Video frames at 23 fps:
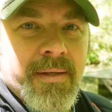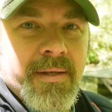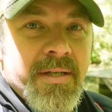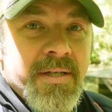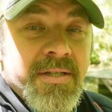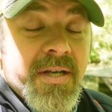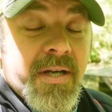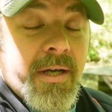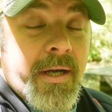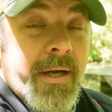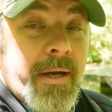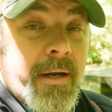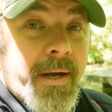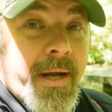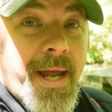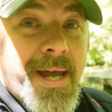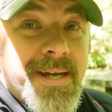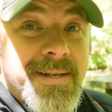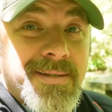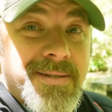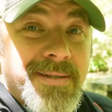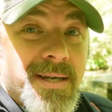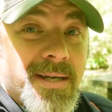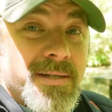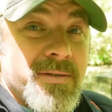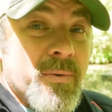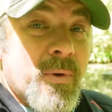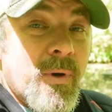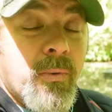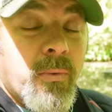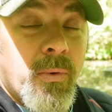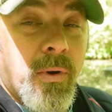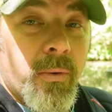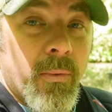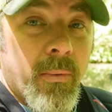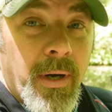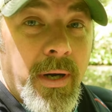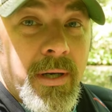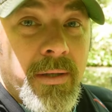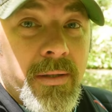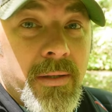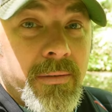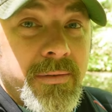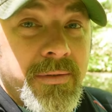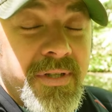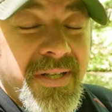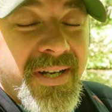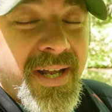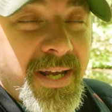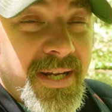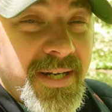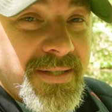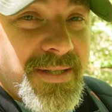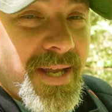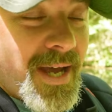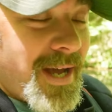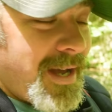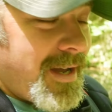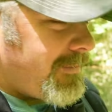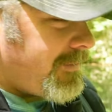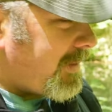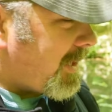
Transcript: So there you go guys, that's what we're wearing on today's dive.